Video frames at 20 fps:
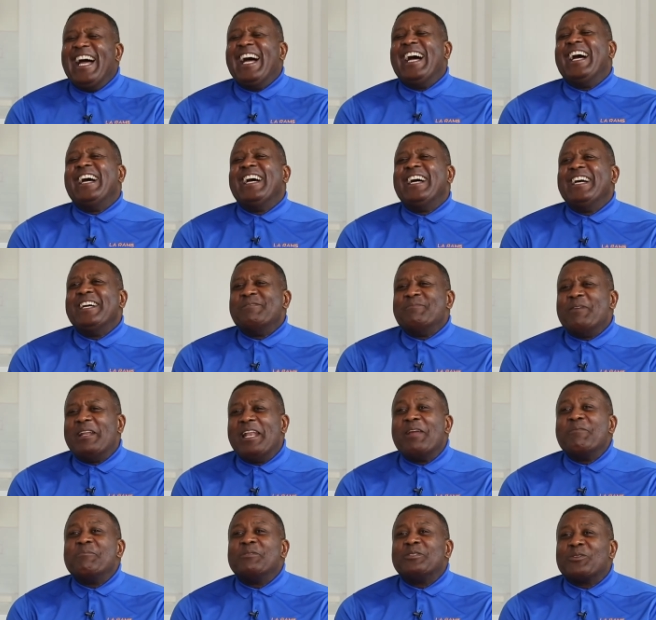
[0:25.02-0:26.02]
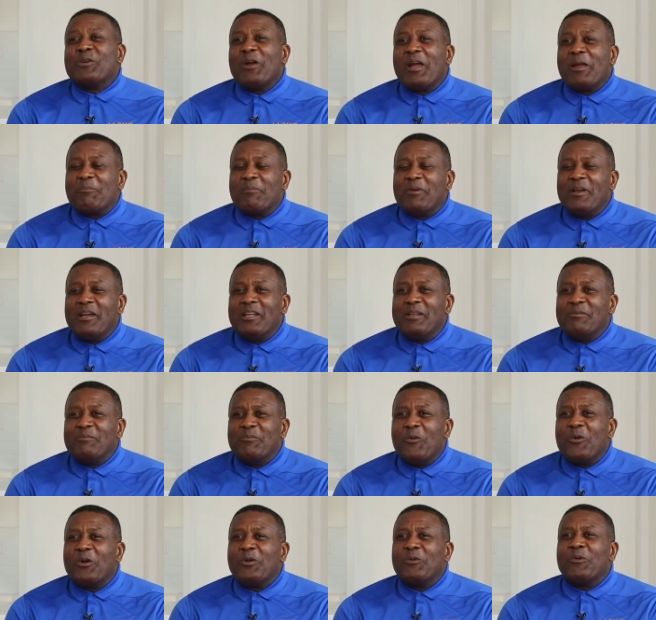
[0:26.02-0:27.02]
My name is Greg Bell,
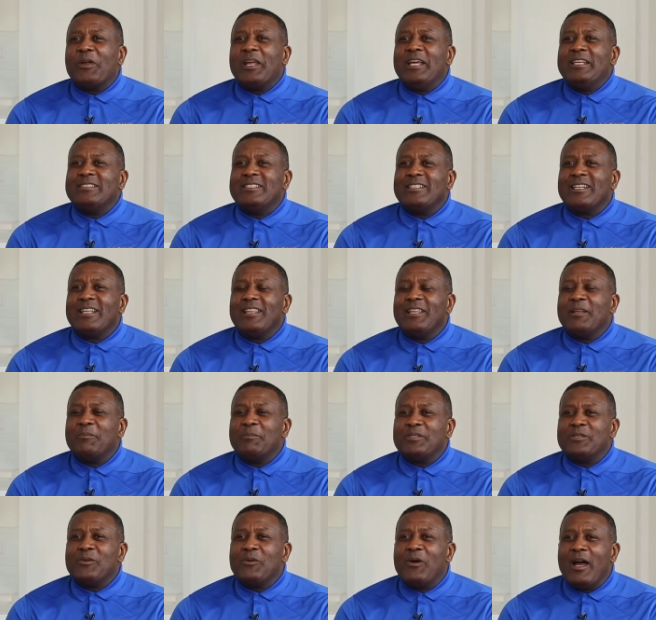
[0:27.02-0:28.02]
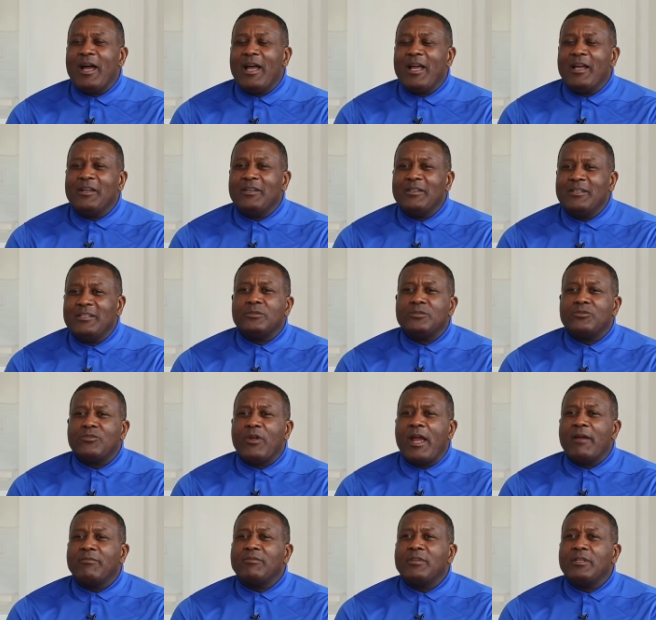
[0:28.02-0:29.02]
born and raised in Columbus, Ohio. Was
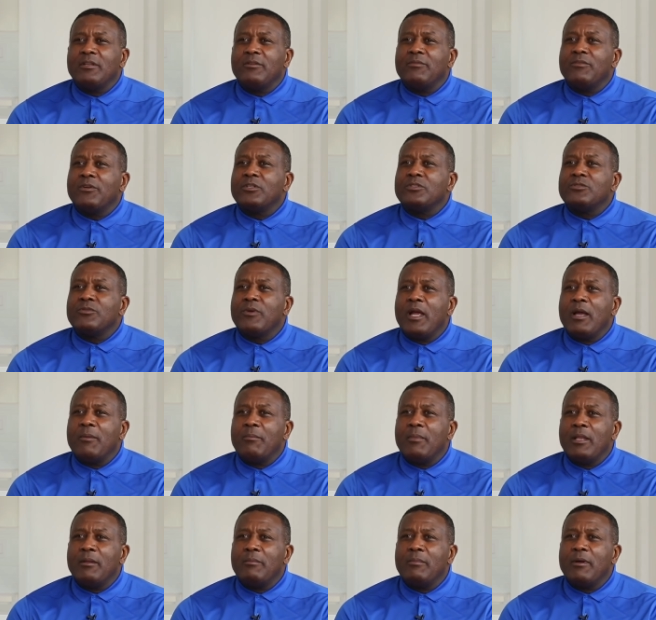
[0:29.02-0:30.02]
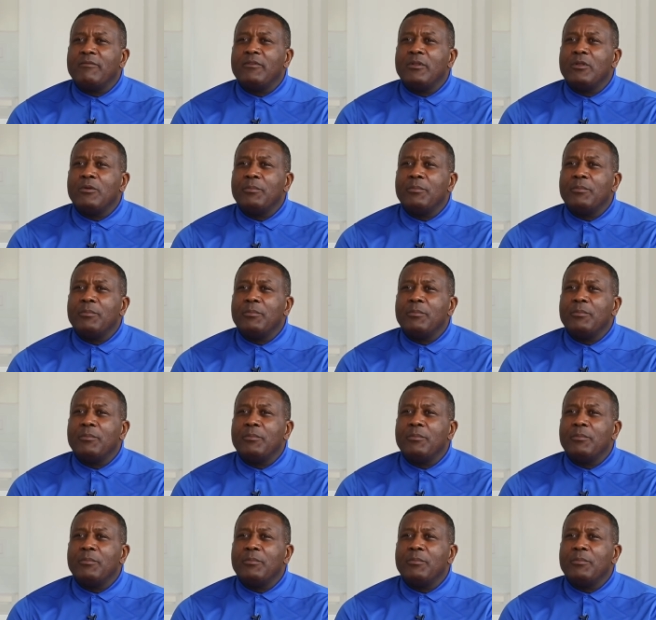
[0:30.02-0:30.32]
drafted in the first round by the Buffalo